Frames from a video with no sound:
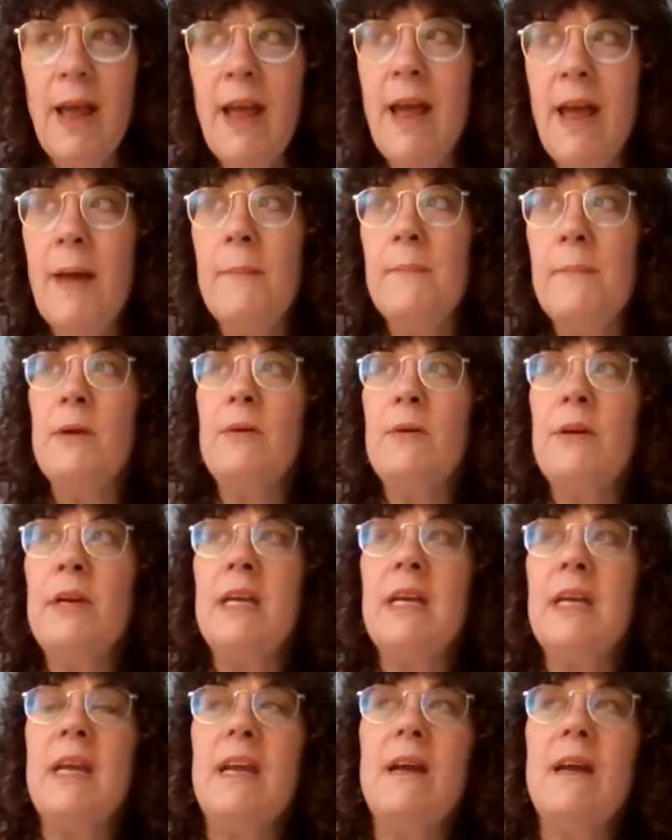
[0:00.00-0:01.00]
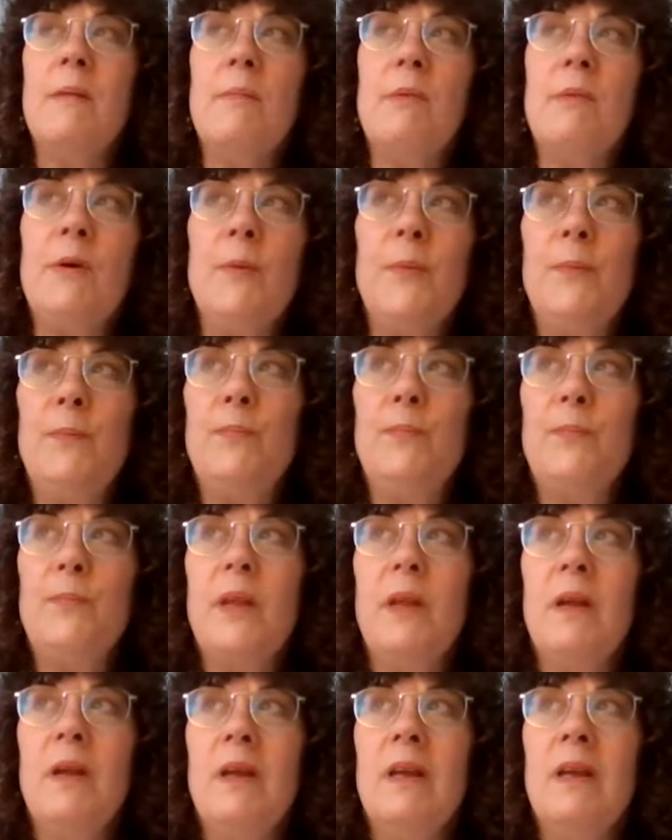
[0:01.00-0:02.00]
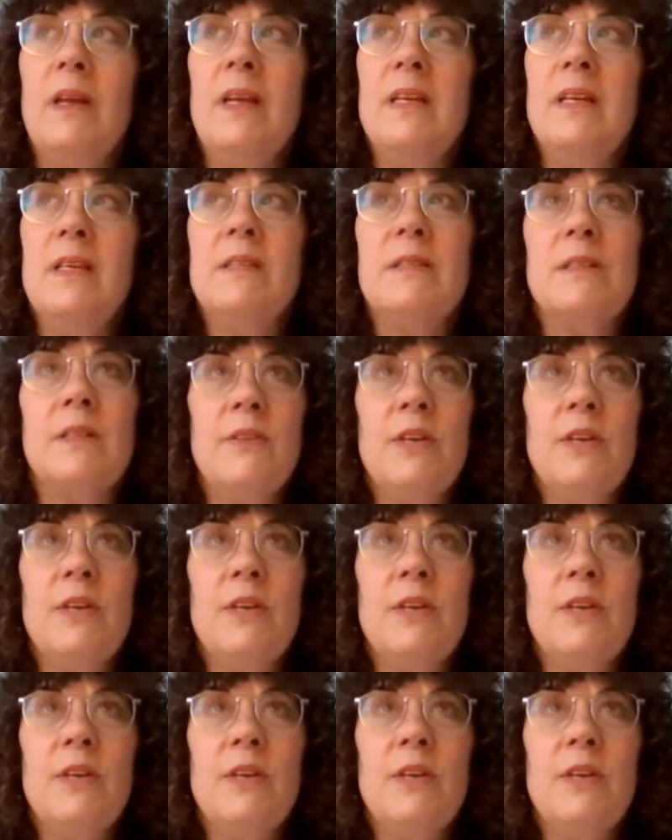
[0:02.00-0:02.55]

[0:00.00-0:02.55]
And Marianne Campbell is